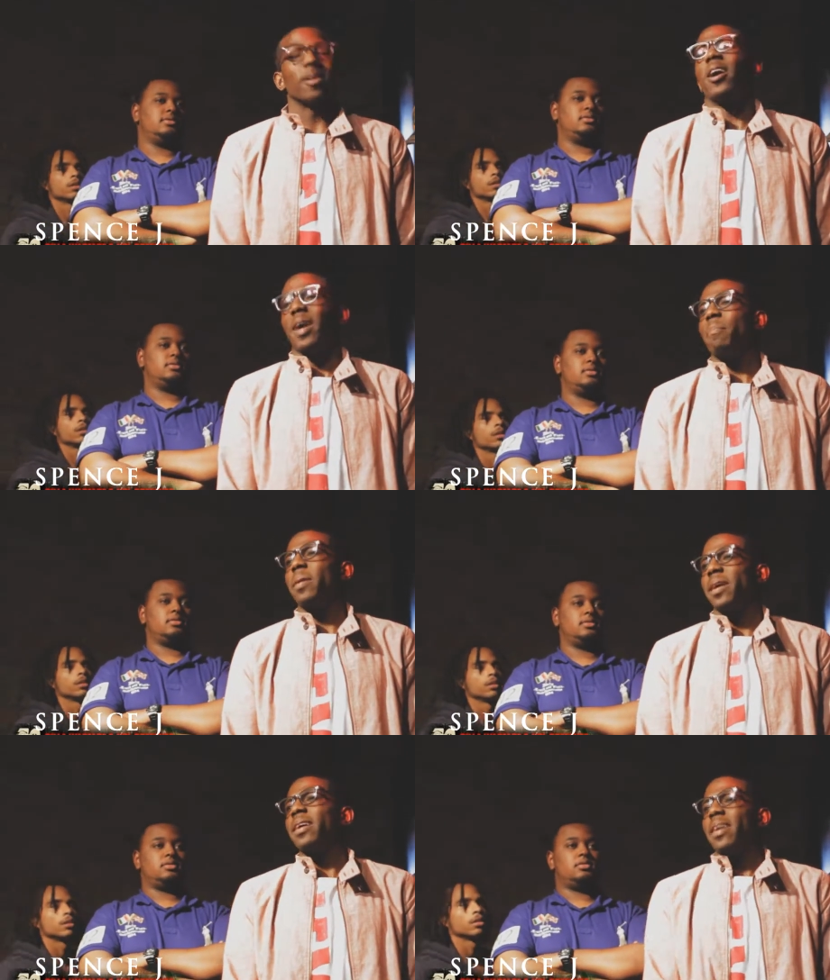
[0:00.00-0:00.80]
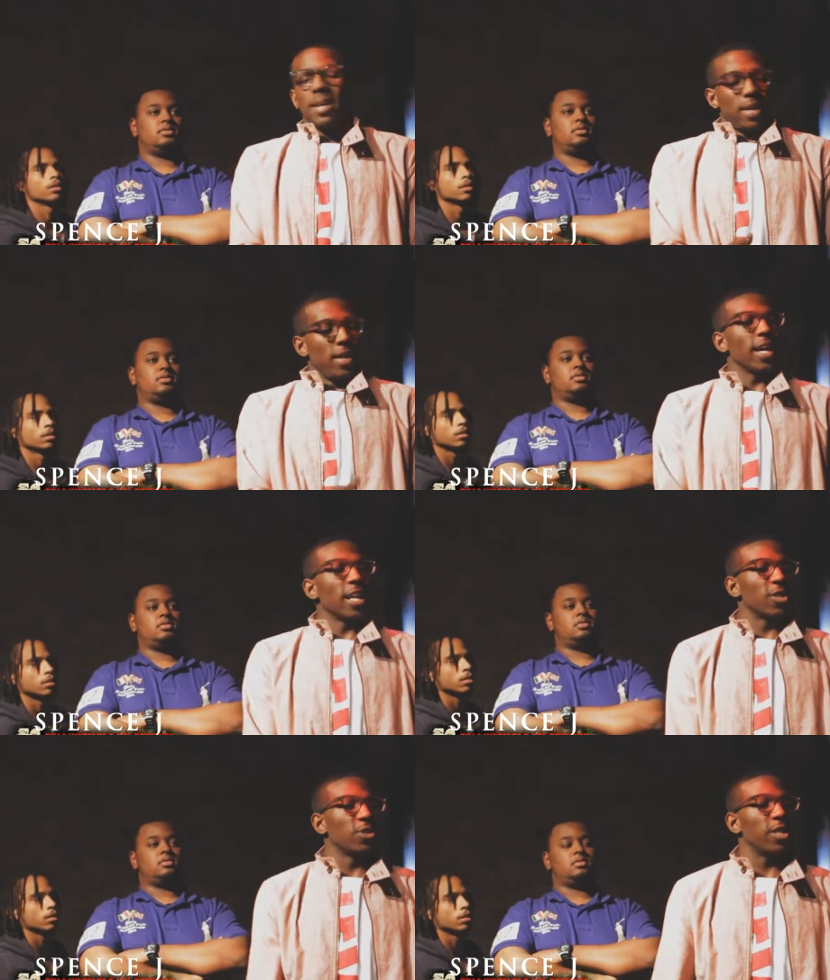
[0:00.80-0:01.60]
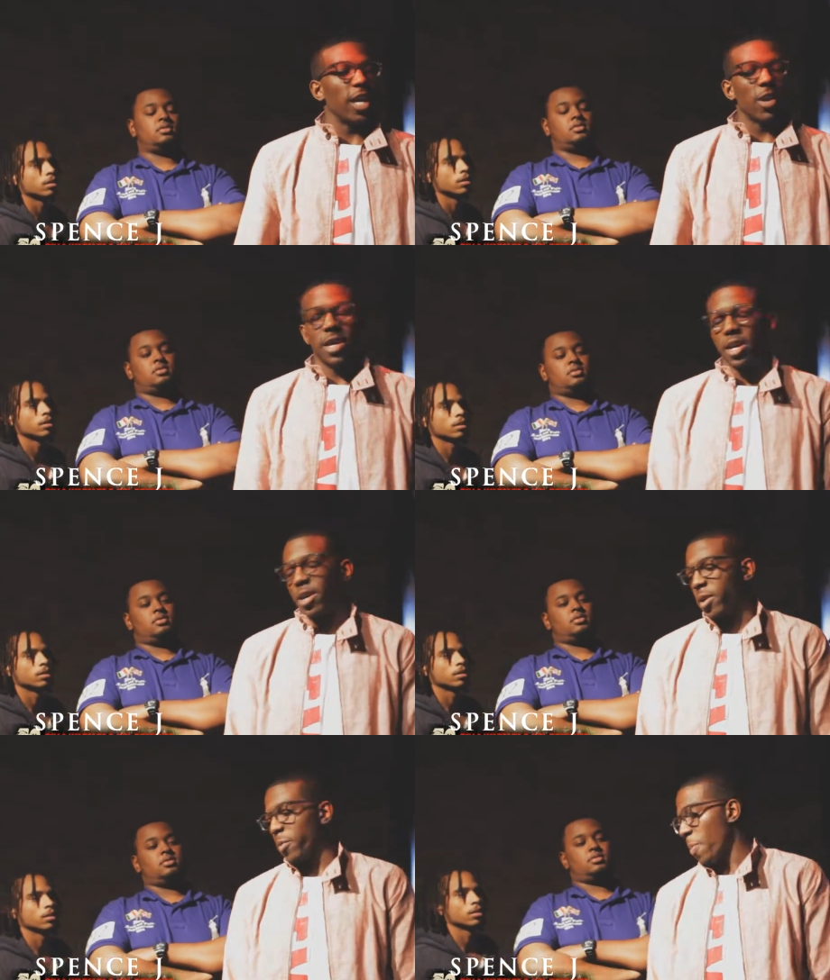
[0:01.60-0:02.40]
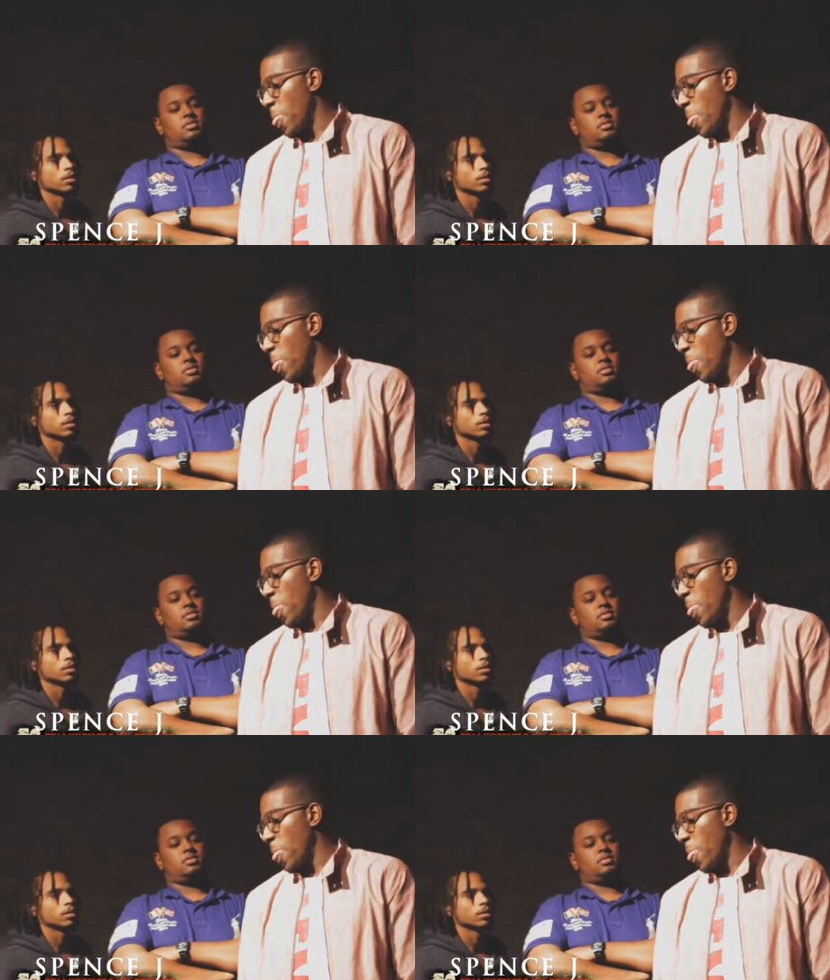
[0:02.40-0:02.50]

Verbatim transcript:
Speaker 1: Oh, I bet. You got a social security income.